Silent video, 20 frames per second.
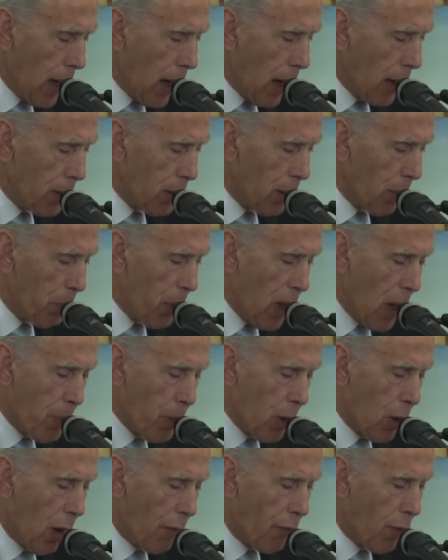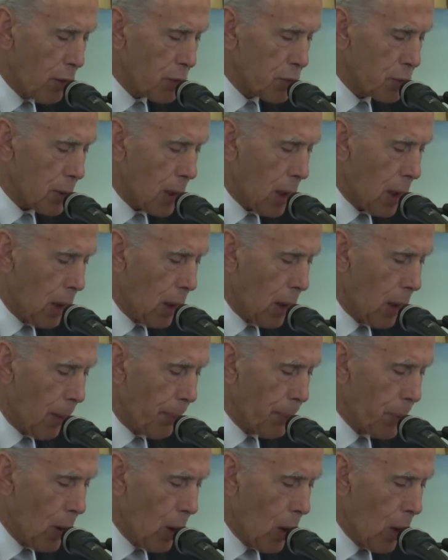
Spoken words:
and the people of Australia